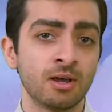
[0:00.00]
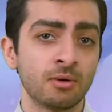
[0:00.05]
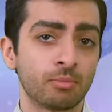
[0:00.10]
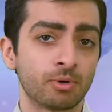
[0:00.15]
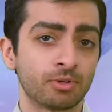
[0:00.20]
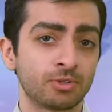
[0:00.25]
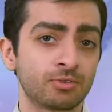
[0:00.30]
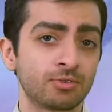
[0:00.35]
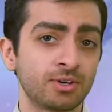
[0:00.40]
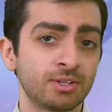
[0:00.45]

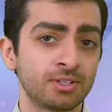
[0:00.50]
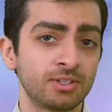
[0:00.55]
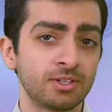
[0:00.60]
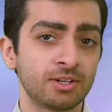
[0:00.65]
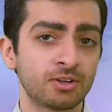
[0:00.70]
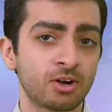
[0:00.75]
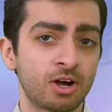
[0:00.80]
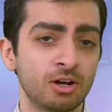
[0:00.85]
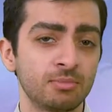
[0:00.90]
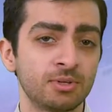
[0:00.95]
but stressed the
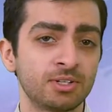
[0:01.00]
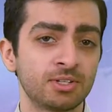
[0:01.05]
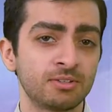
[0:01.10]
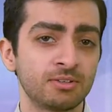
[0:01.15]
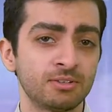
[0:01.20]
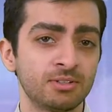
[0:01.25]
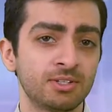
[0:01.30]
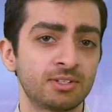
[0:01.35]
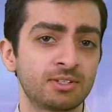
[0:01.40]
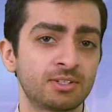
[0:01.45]
economy
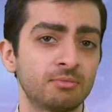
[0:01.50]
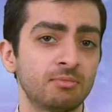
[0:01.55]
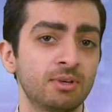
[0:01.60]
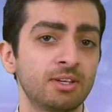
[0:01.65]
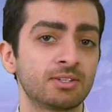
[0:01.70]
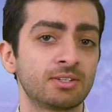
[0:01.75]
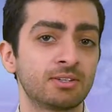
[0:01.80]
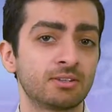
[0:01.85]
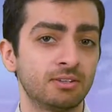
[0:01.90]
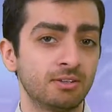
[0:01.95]
still needs to
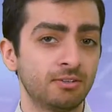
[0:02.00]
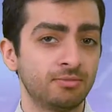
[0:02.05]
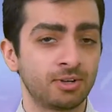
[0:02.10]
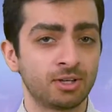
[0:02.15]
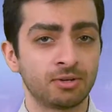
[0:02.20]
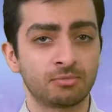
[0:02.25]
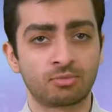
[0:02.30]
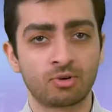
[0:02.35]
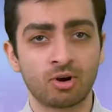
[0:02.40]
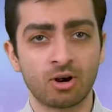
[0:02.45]
make
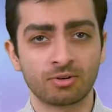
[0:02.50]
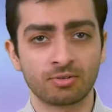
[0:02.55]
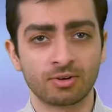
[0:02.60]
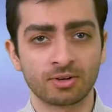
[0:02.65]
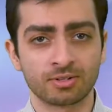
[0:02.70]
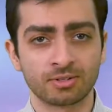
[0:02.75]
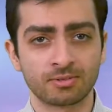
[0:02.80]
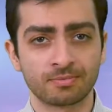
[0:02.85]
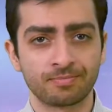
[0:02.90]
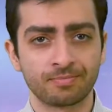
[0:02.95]
significant
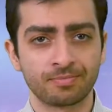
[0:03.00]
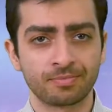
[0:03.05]
progress.